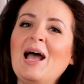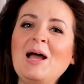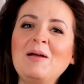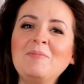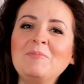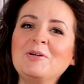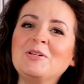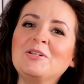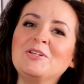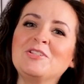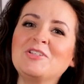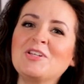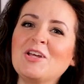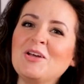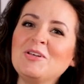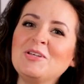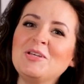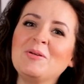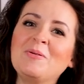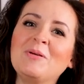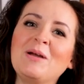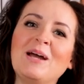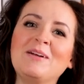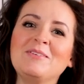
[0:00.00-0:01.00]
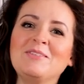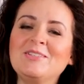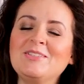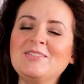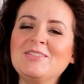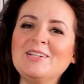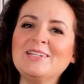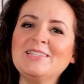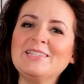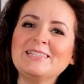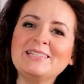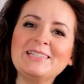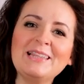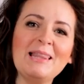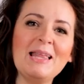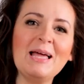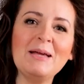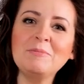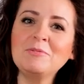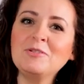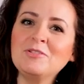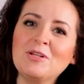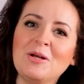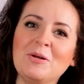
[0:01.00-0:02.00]
I'm going to show you how to turn this
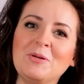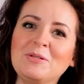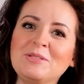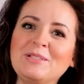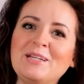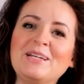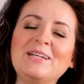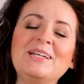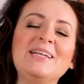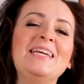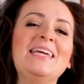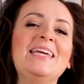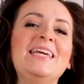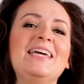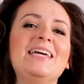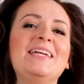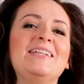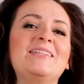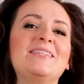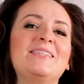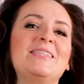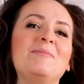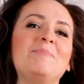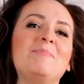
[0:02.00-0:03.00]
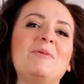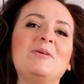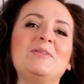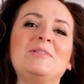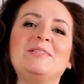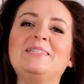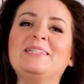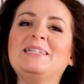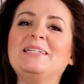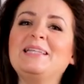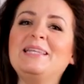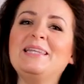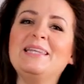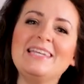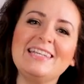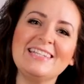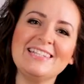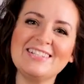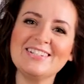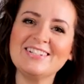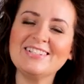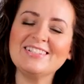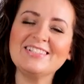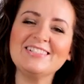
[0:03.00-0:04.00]
lamb shoulder into the most
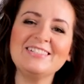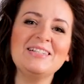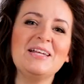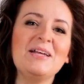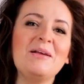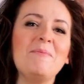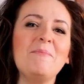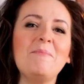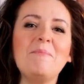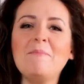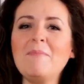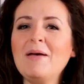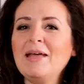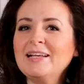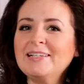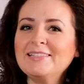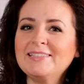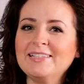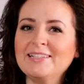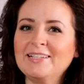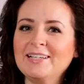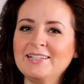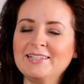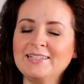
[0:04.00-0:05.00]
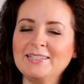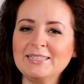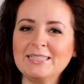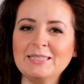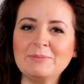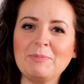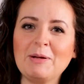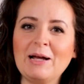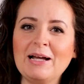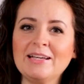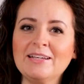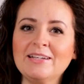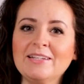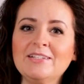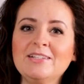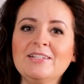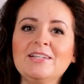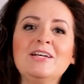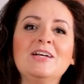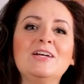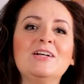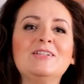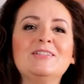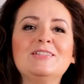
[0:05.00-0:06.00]
delicious Mexican-inspired
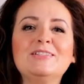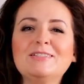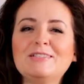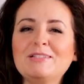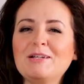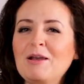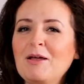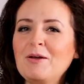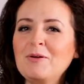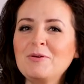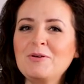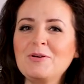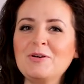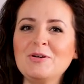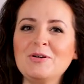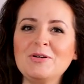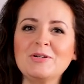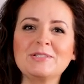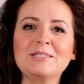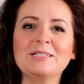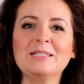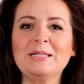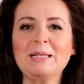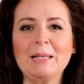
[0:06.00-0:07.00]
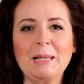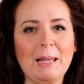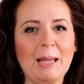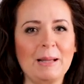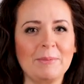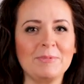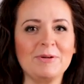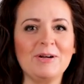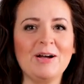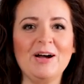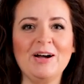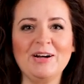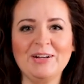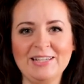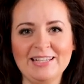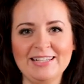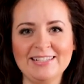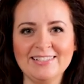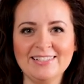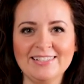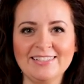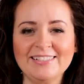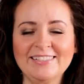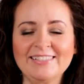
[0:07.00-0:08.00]
slow-cooked lamb
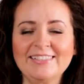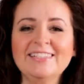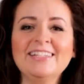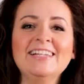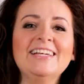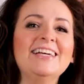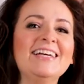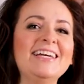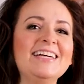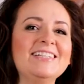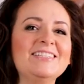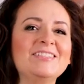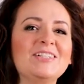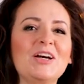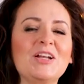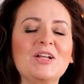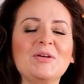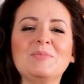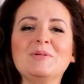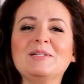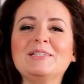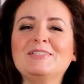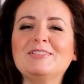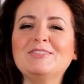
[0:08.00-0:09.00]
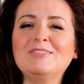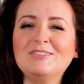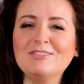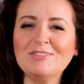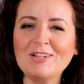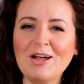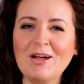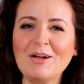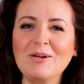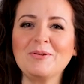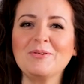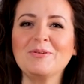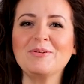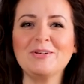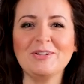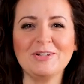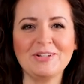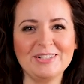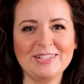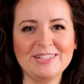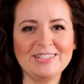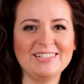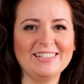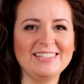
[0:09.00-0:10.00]
carnitas. It's going to be so
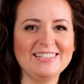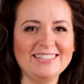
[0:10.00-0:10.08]
good.